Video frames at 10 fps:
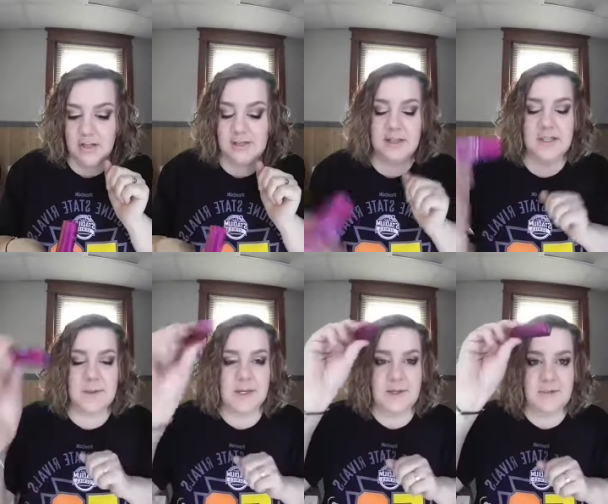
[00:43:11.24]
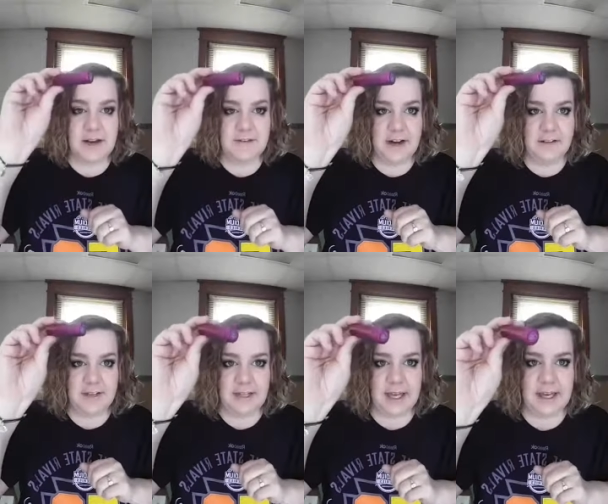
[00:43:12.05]
see, this one is Red
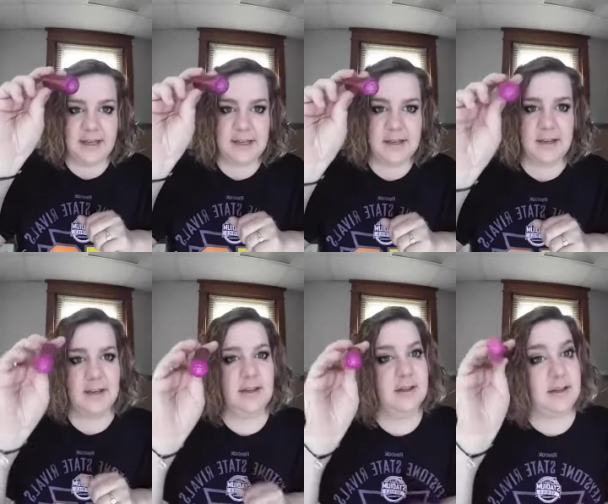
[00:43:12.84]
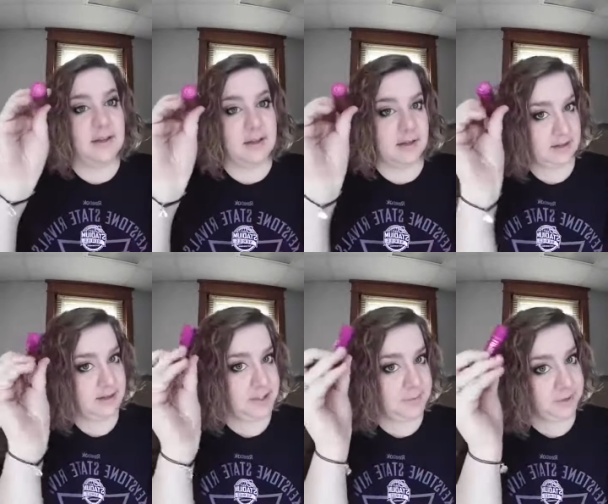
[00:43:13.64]
Velvet Cake.
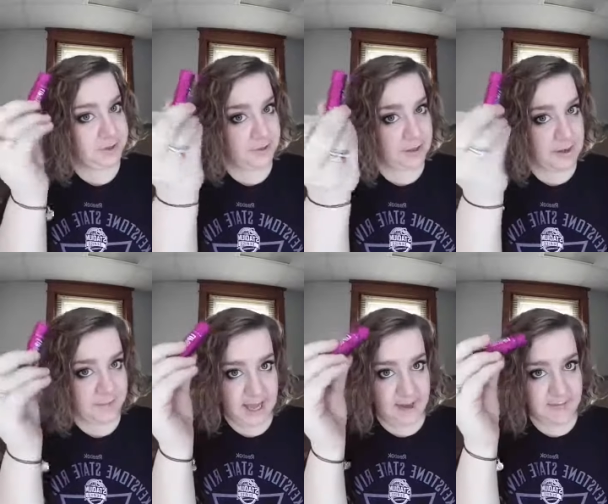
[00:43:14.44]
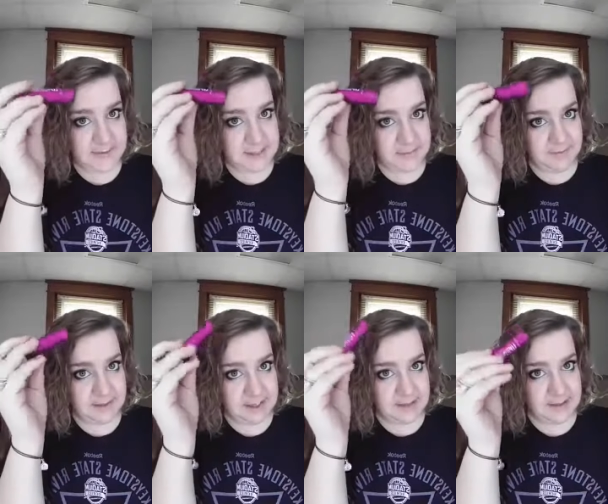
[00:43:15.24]
Spoiler alert, I'm going to have some of
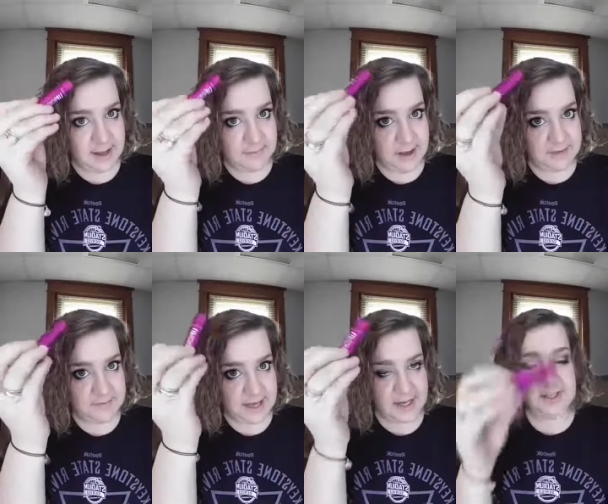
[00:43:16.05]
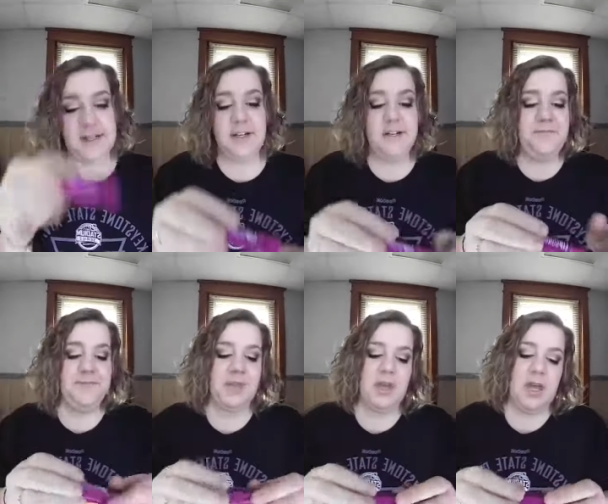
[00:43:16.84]
these at my flash sale.
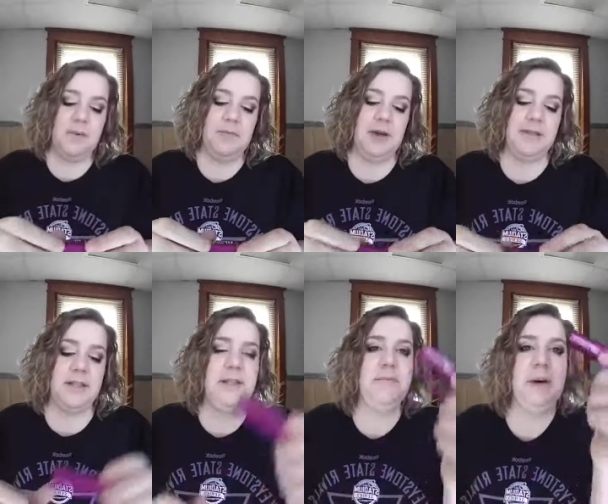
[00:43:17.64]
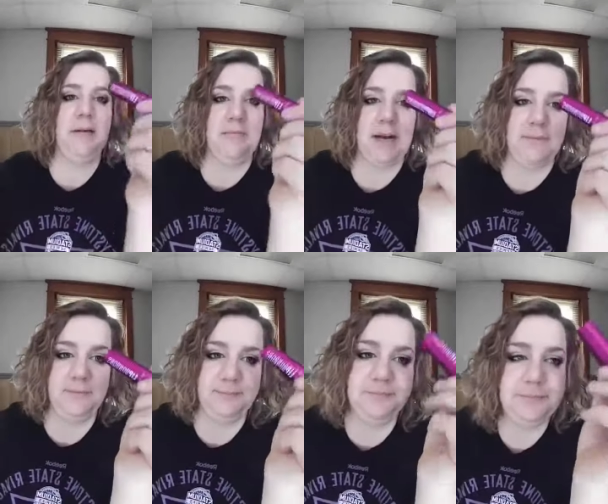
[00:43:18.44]
But the lip bonbon,
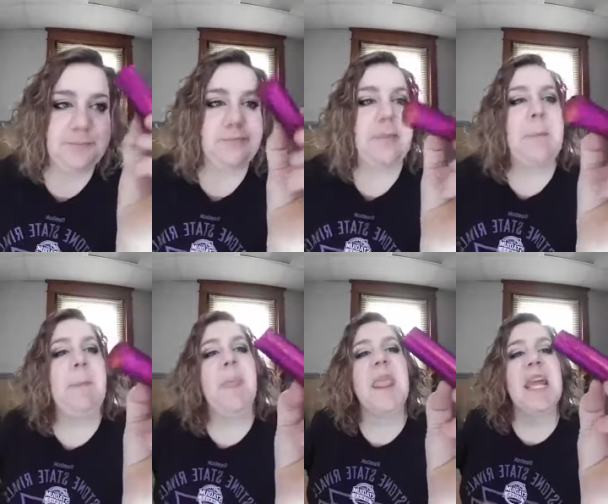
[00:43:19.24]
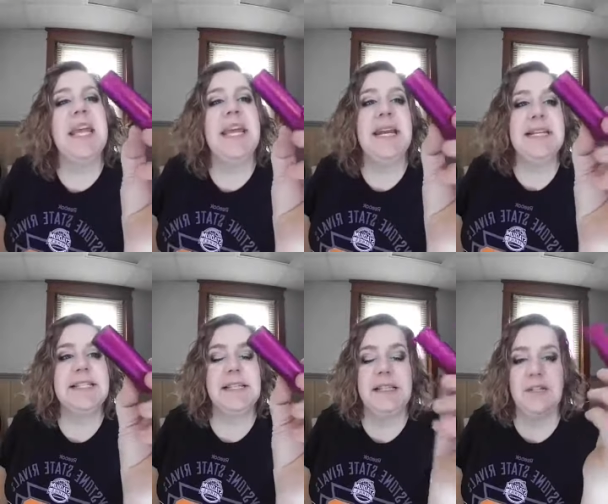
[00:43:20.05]
it
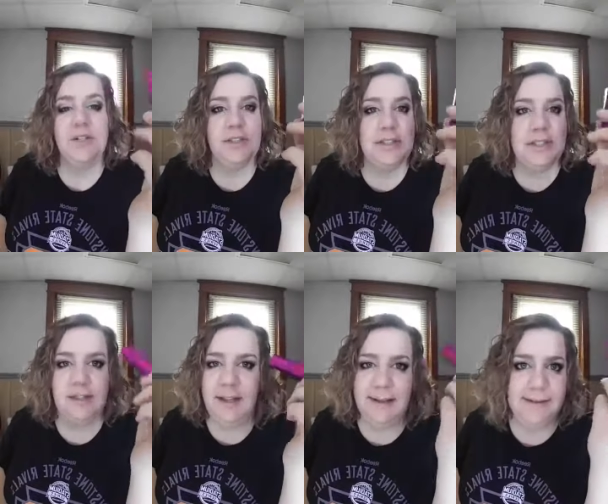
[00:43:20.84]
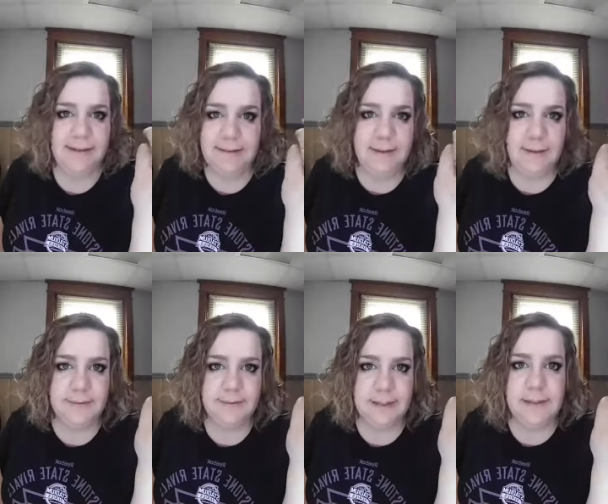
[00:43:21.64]
is literally like, you
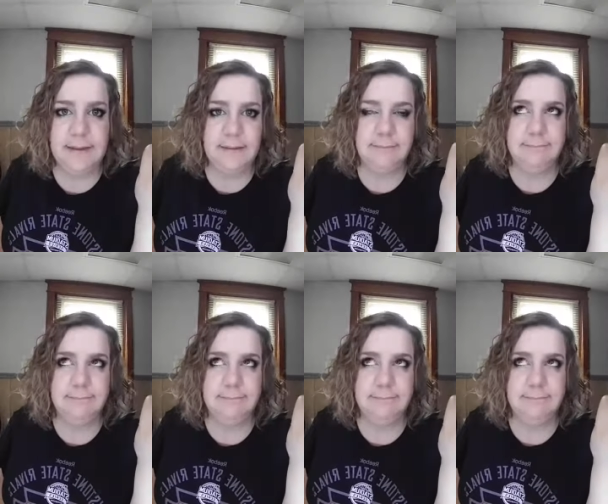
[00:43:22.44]
know, like a